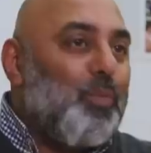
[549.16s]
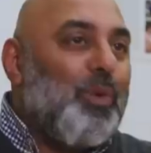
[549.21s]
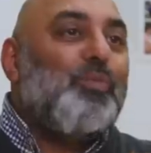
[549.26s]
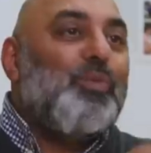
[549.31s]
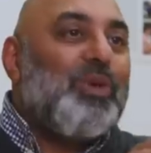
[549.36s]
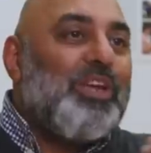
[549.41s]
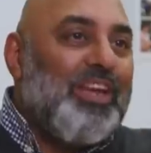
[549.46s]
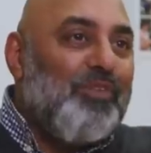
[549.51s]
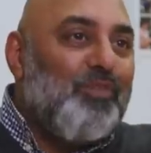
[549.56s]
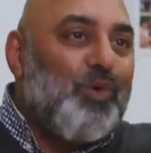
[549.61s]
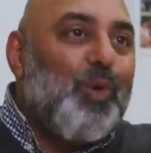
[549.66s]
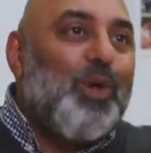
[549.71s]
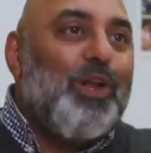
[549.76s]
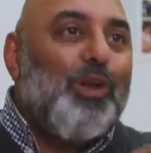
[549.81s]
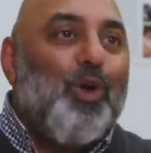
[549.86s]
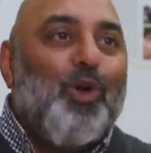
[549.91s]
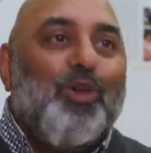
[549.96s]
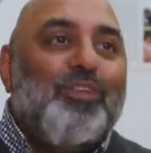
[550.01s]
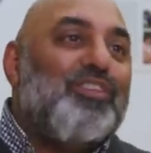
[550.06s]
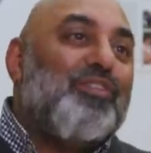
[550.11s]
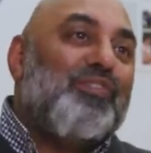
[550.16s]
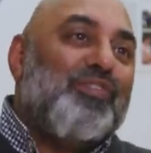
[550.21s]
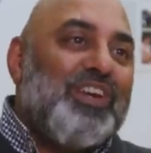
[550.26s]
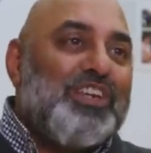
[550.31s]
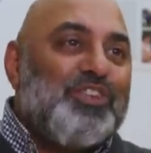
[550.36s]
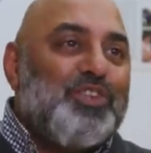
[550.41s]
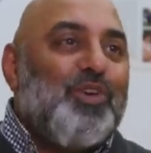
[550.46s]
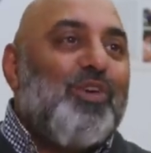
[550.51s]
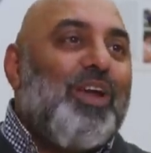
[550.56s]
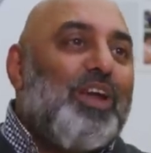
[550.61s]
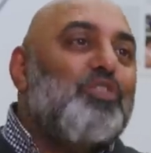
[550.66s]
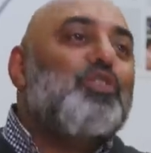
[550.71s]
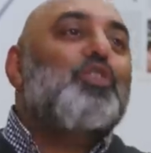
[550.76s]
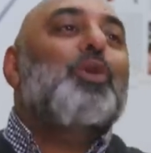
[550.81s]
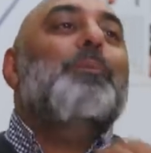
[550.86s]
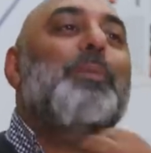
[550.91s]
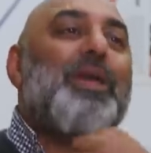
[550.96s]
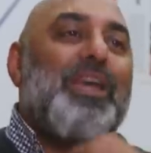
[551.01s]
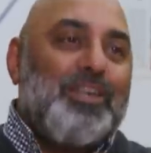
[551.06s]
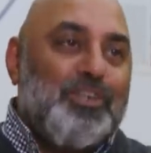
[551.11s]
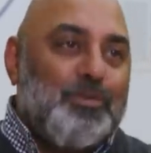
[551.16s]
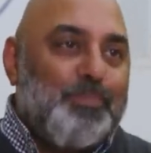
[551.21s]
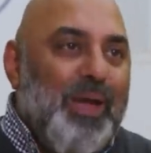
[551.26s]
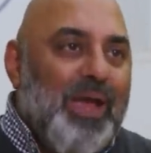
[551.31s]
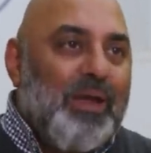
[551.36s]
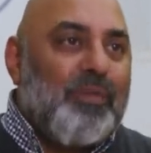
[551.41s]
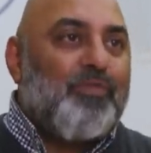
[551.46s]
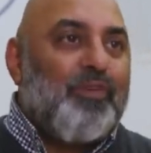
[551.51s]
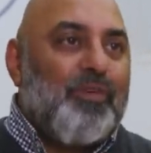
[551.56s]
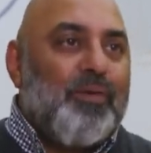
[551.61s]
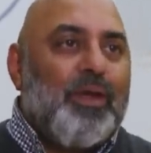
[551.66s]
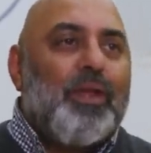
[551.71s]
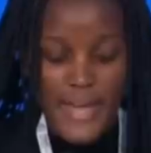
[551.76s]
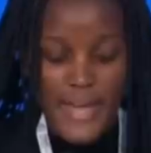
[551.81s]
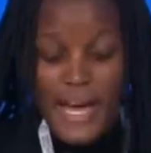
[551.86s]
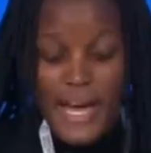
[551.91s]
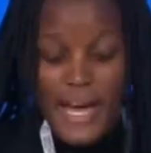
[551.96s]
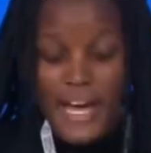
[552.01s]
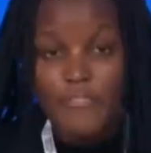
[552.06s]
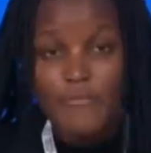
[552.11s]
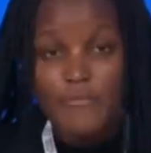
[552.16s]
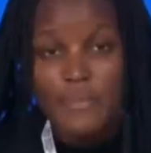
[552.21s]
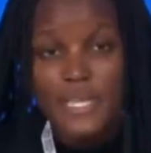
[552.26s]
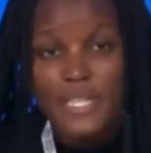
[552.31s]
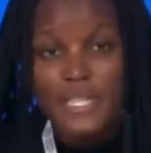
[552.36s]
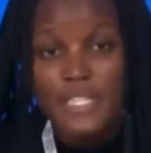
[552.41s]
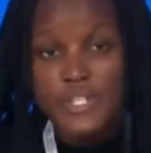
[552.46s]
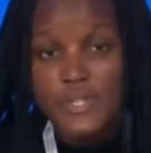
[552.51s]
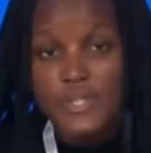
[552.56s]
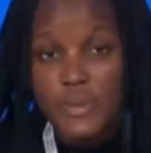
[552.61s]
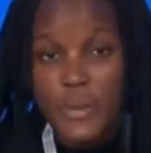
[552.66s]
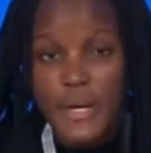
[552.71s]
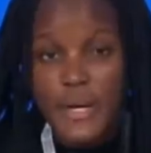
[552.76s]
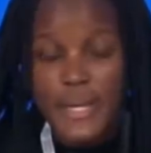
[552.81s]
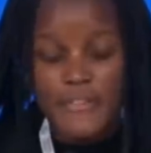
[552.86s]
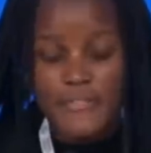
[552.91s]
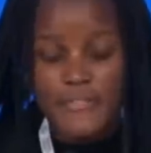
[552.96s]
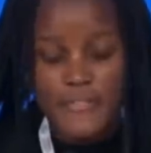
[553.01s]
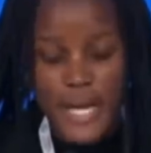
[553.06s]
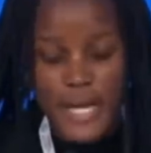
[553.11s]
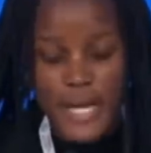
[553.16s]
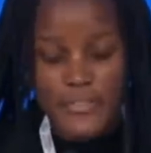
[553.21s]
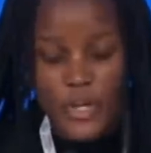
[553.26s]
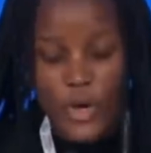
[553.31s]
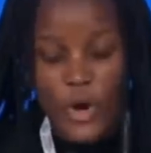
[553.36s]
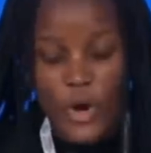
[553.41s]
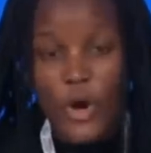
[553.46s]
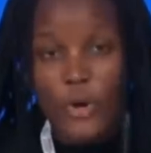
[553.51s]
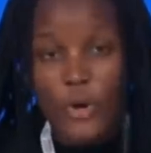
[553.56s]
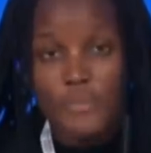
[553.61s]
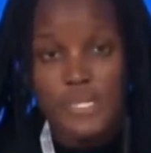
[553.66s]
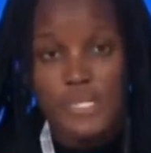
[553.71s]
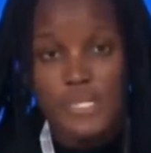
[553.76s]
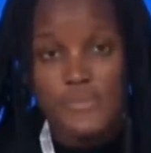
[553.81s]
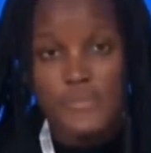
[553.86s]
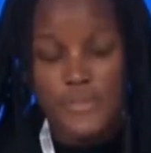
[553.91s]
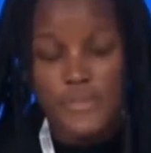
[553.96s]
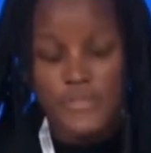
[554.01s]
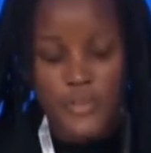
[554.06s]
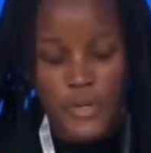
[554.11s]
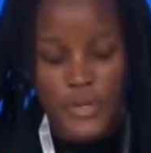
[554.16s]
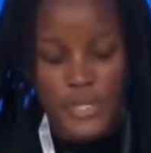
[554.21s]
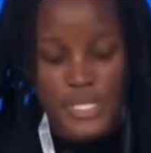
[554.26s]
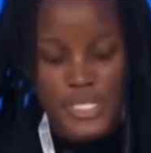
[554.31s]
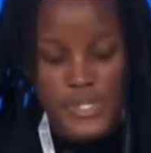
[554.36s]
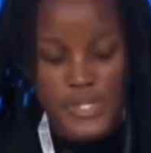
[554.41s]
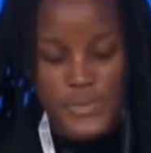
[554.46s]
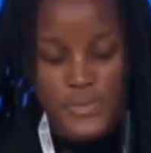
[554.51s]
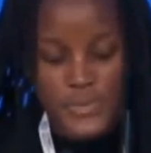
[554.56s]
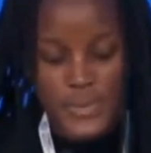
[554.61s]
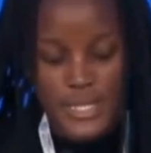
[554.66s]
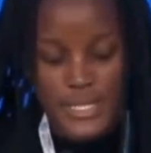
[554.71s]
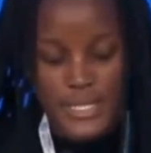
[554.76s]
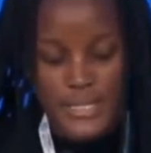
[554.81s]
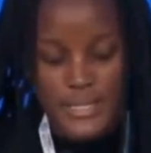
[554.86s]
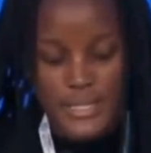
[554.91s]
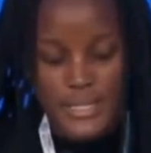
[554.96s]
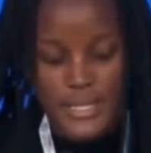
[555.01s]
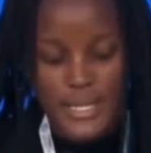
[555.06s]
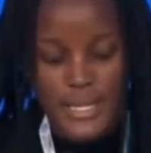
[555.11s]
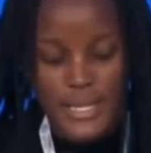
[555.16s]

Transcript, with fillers: when we give you a loan to fix your house, you pay us back for There have been 25 COPs before this one.